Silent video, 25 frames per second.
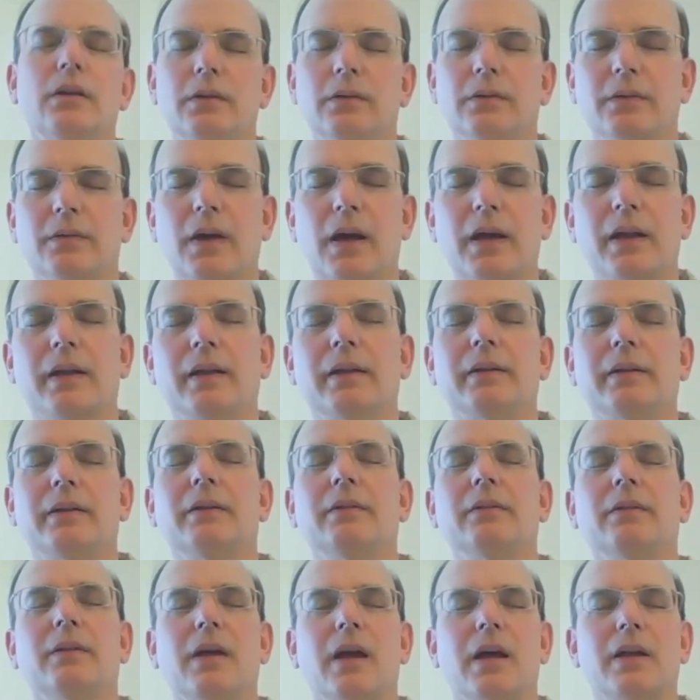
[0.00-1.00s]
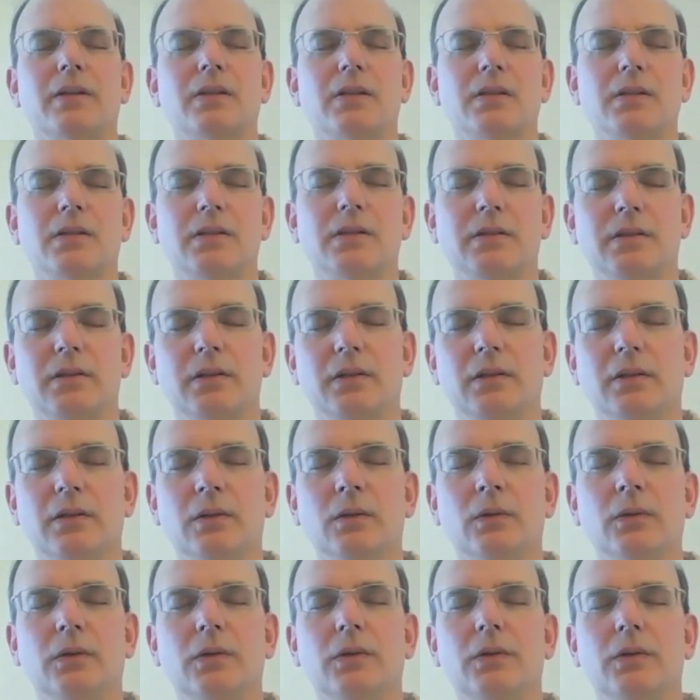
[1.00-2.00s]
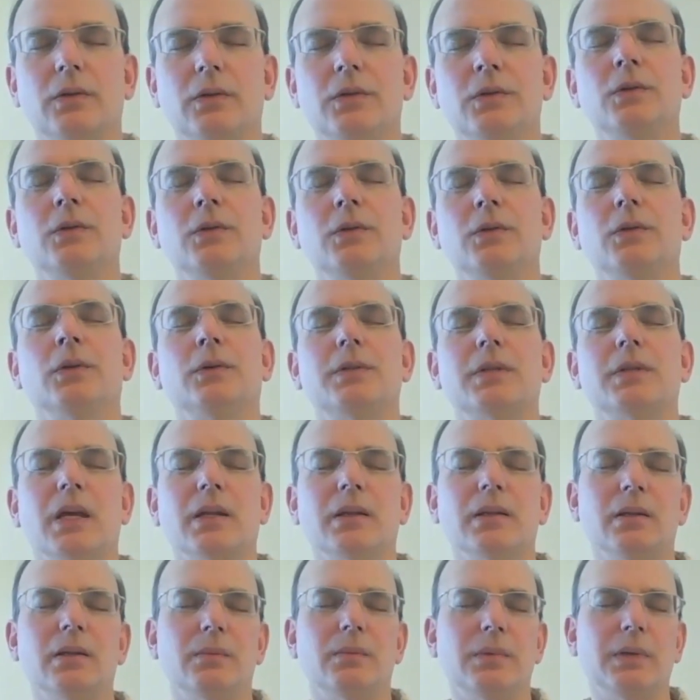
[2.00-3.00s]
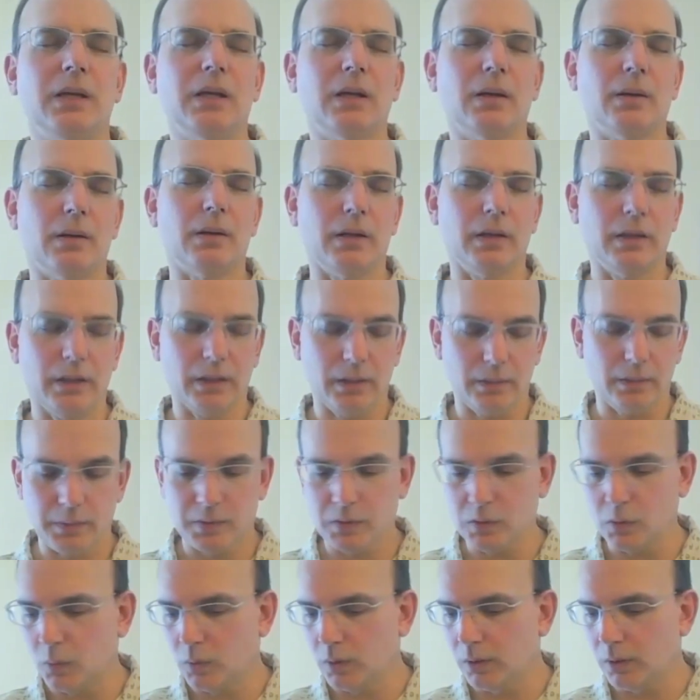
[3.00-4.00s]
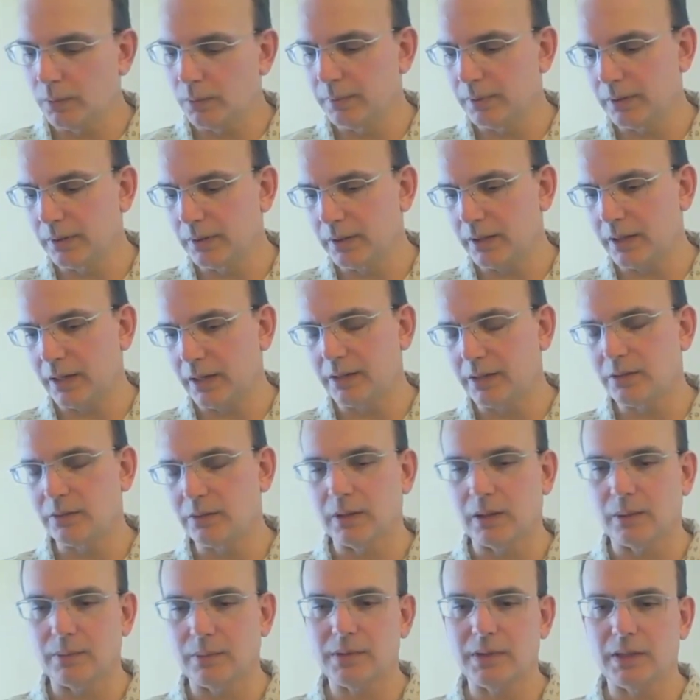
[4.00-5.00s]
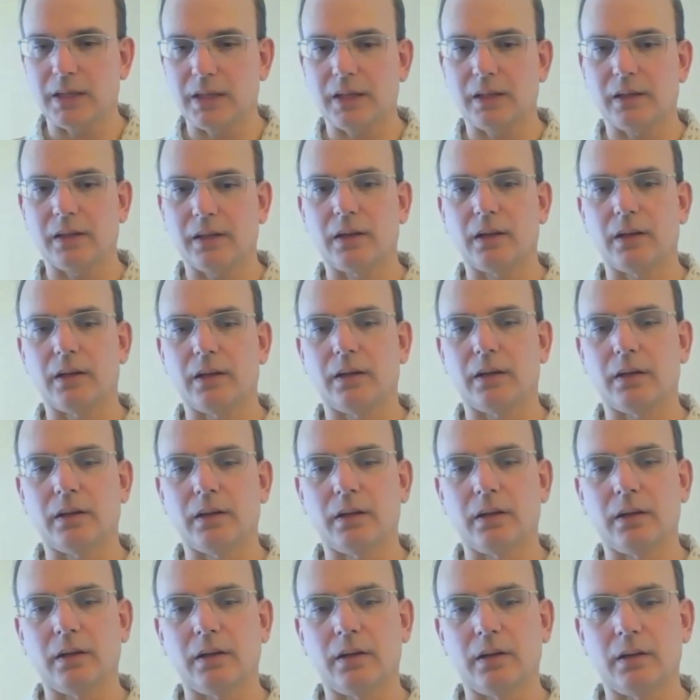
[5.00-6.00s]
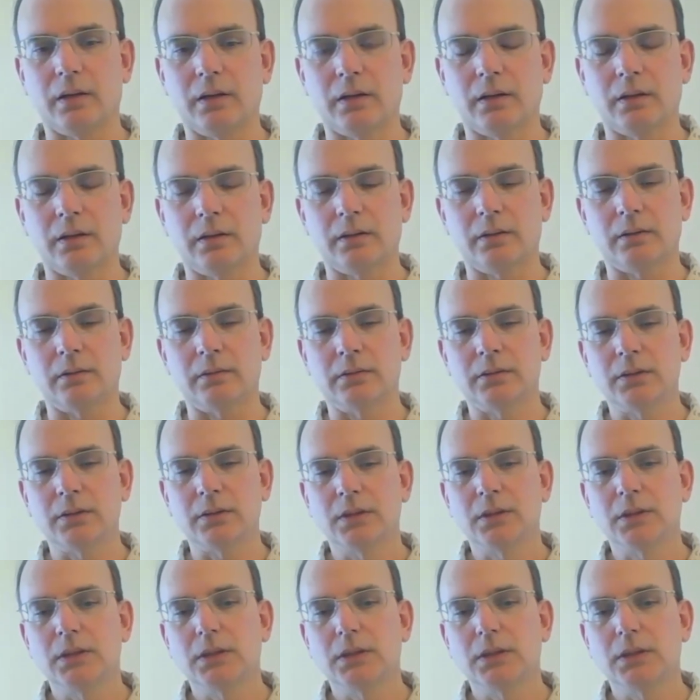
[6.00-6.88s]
you've got you've got just you you you tend to be a, an absorber is what i'm seeing in the uh, uh,